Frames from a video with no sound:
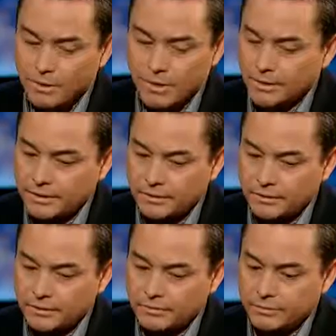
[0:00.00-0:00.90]
Well,
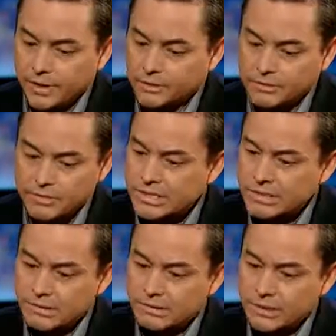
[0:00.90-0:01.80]
I don't
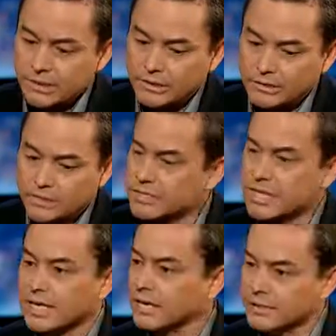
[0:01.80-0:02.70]
see that you
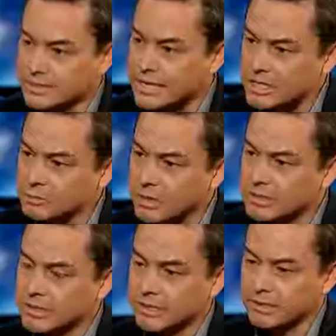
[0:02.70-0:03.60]
disconnect these
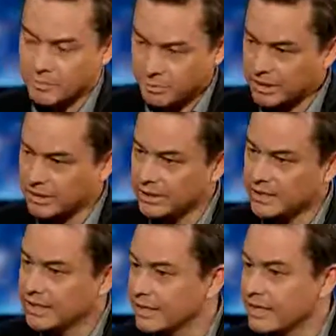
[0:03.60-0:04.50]
aspects. They're
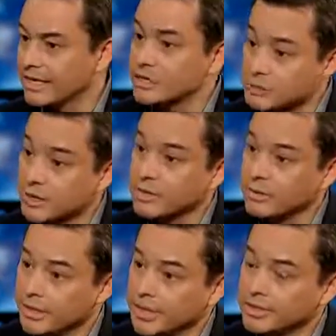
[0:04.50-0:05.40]
completely and
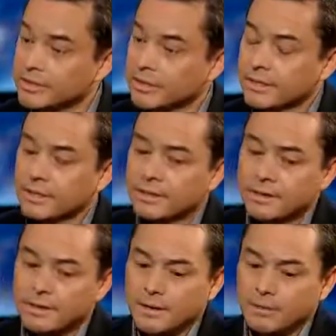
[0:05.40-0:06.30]
inextricably linked.
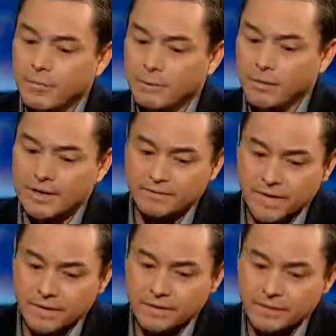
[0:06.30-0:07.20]
We have
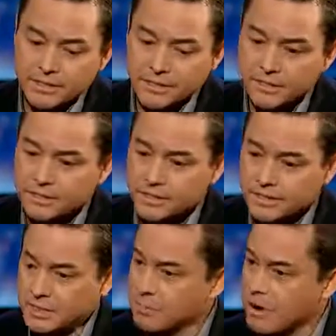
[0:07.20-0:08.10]
dire conditions
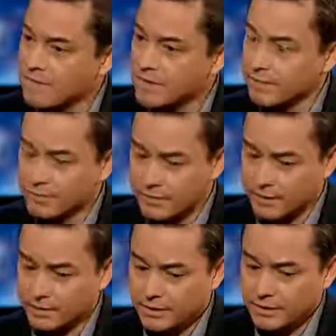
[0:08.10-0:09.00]
and deep poverty. We've
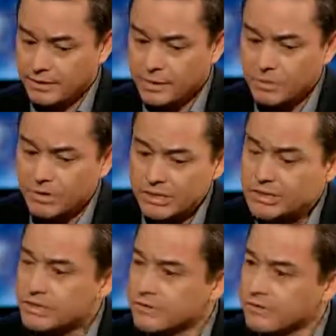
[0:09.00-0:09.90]
got
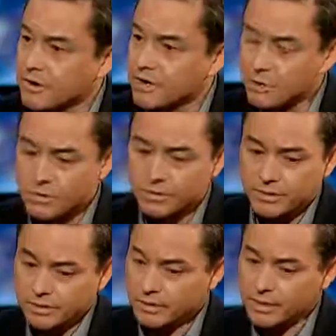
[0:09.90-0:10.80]
communities in the far north,
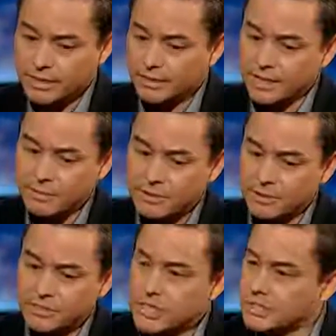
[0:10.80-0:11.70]
and yet they may
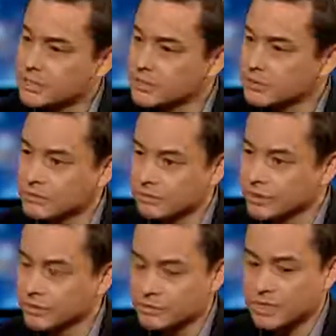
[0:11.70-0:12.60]
be adjacent to
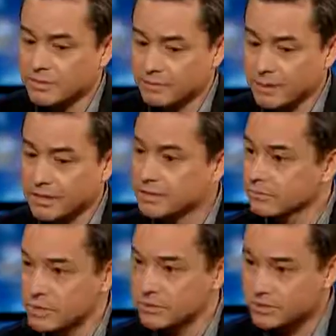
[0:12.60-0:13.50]
some of the
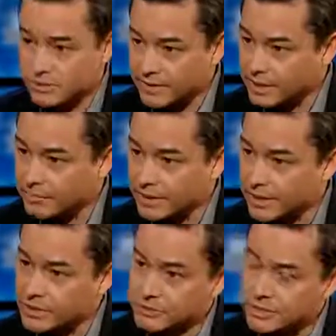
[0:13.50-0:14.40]
biggest resource
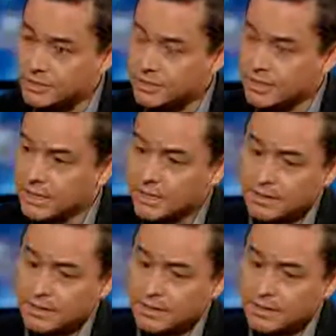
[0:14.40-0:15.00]
development countries in the